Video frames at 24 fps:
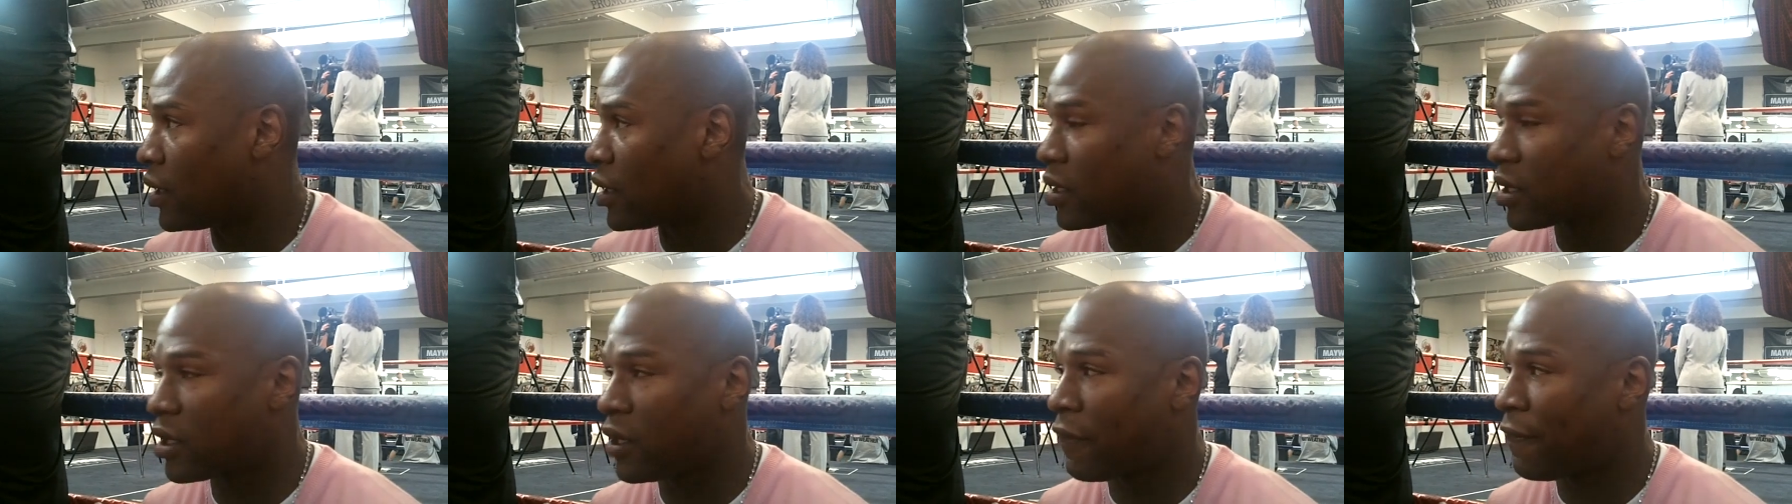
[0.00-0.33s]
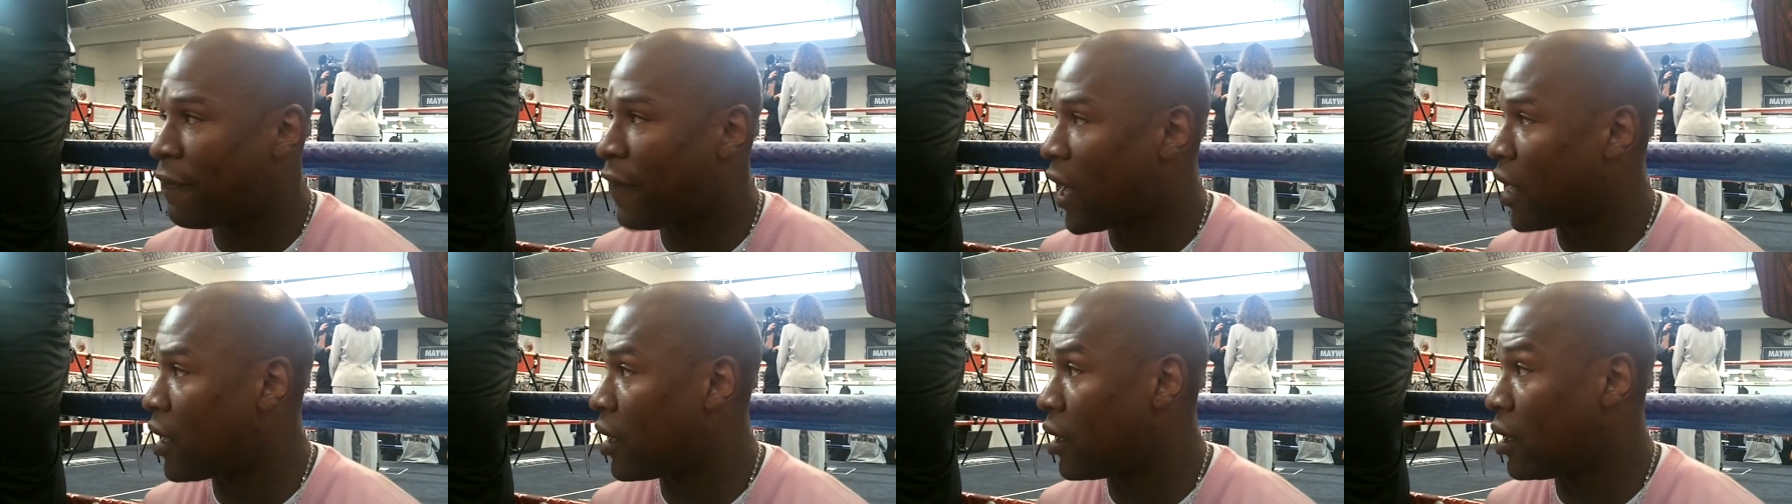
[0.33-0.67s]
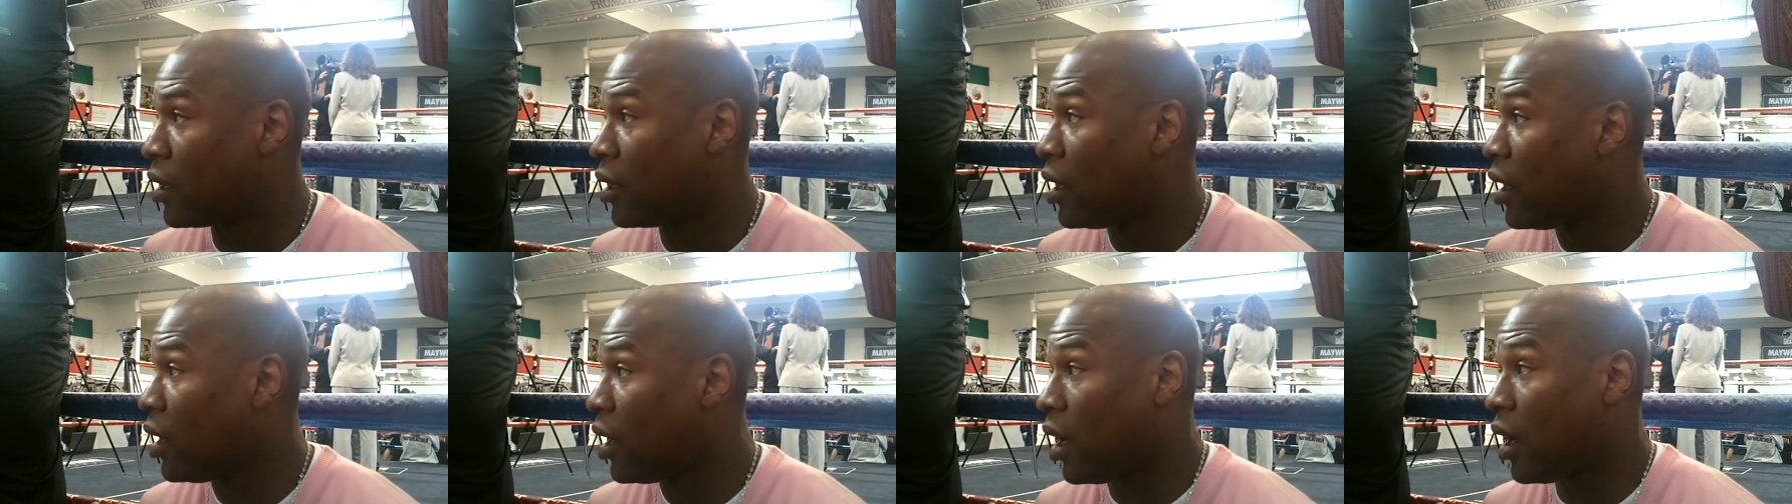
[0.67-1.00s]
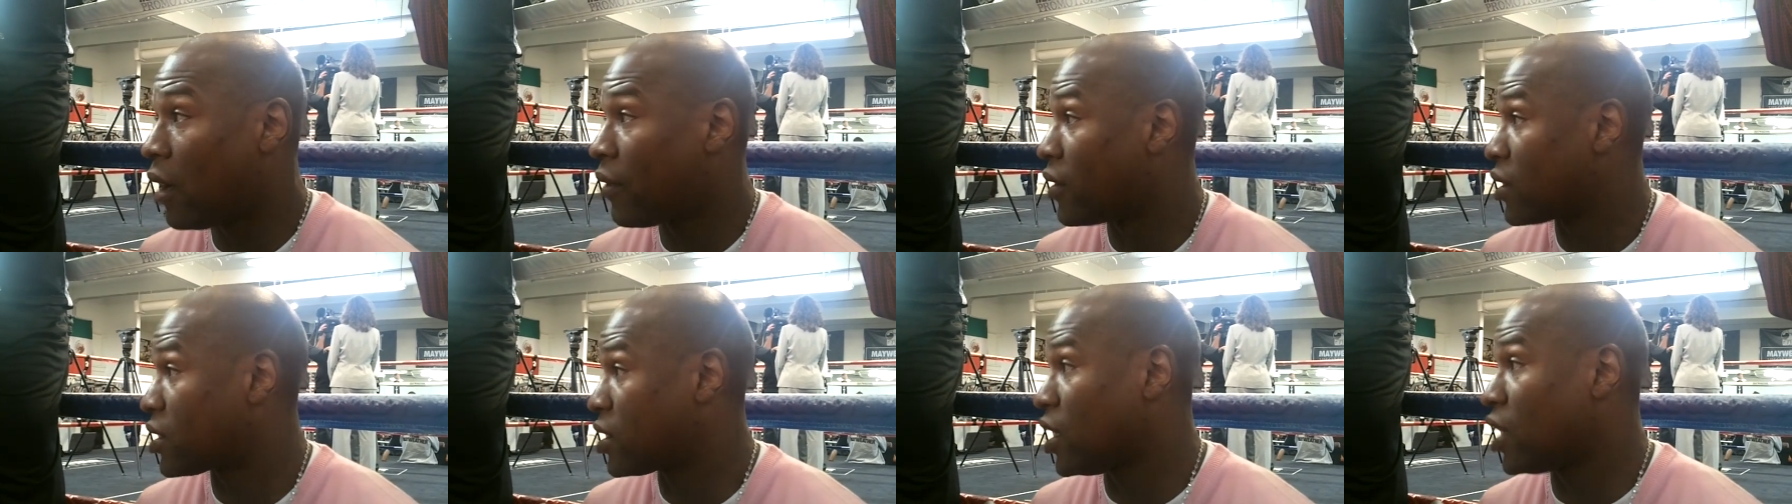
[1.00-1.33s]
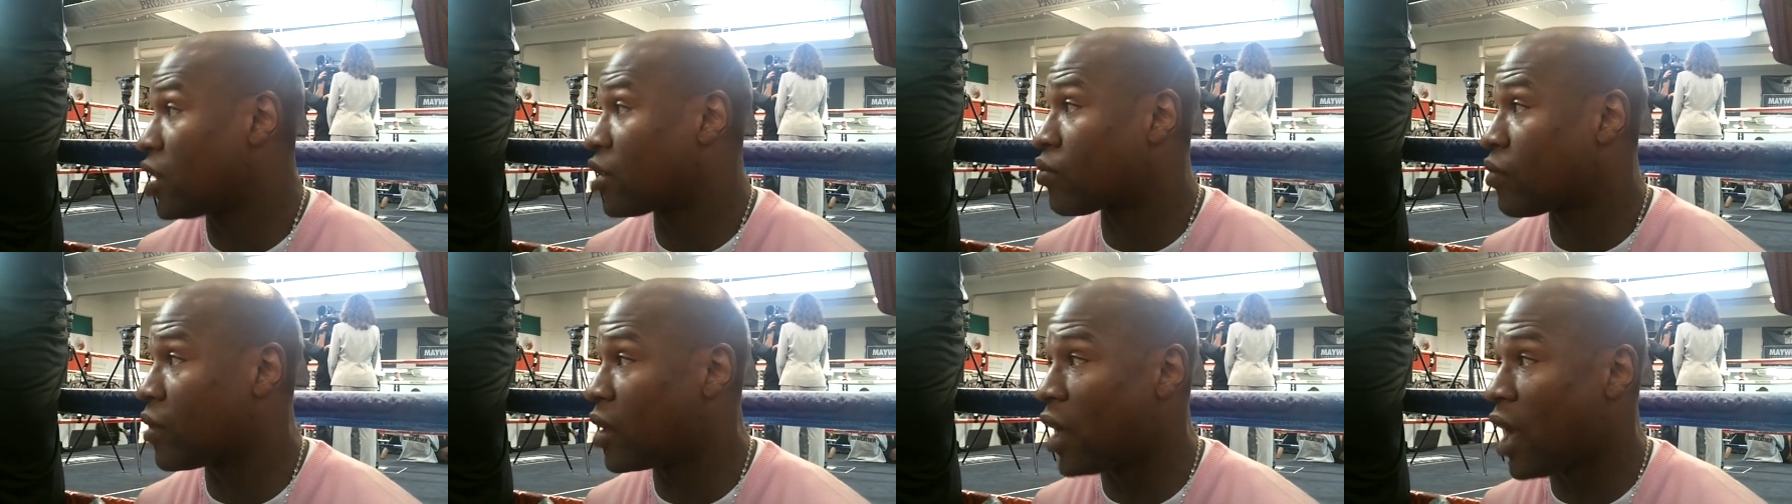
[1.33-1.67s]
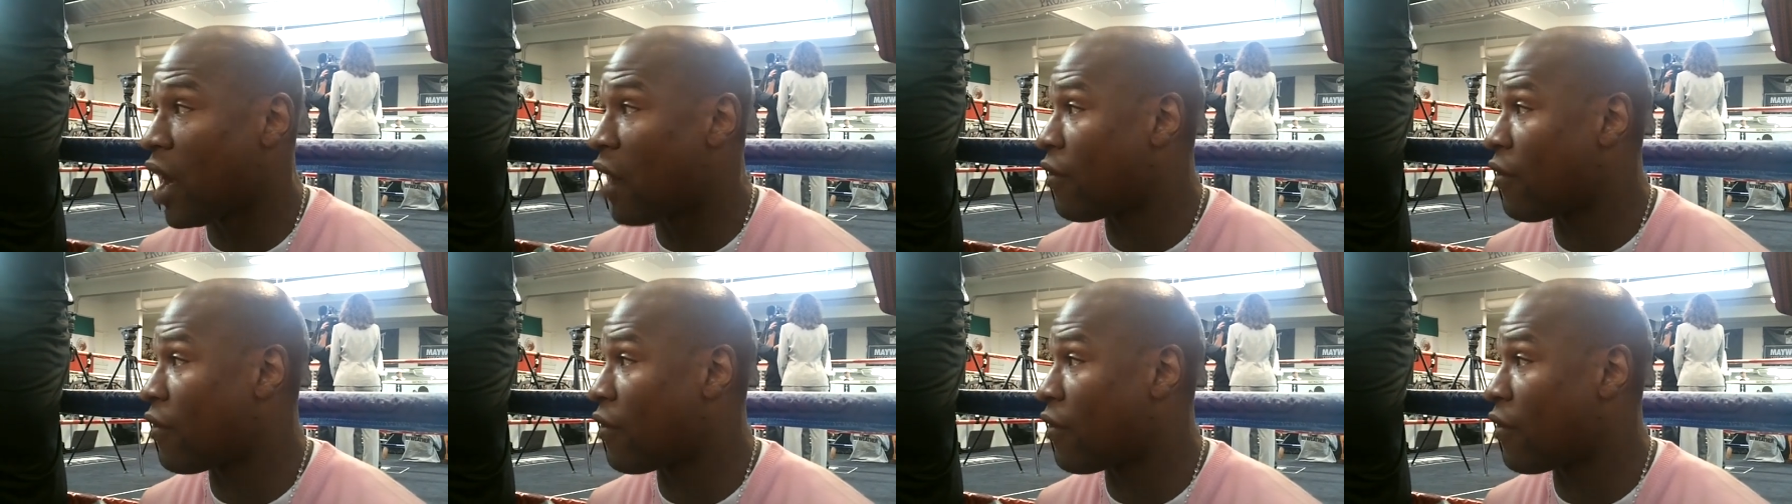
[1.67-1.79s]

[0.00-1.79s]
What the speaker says: This is the fighter of the century.